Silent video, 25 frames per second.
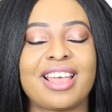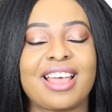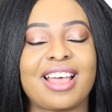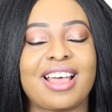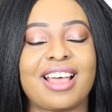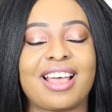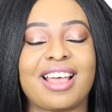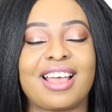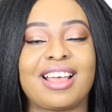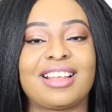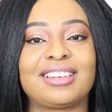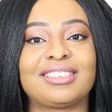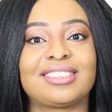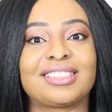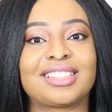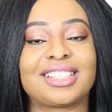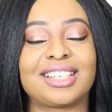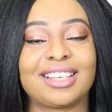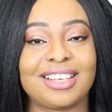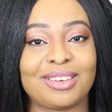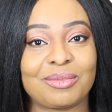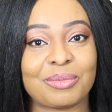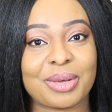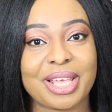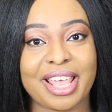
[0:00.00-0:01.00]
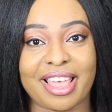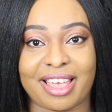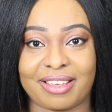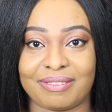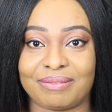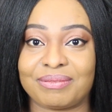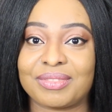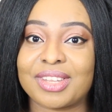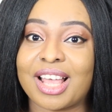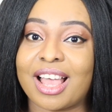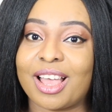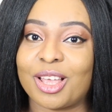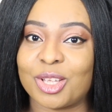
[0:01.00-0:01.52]
But yeah,
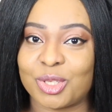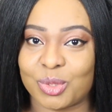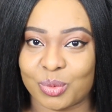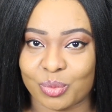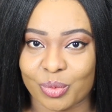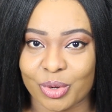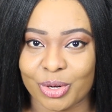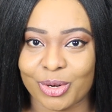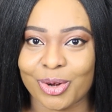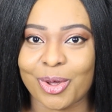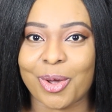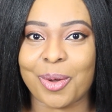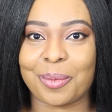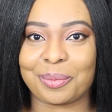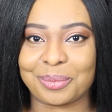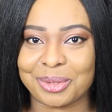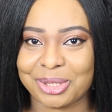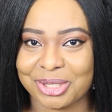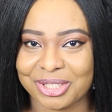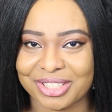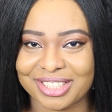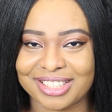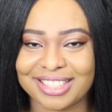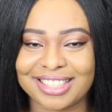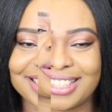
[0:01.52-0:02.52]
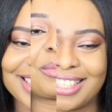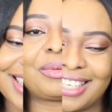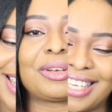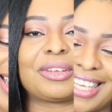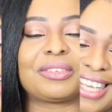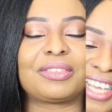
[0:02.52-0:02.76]
that is one option.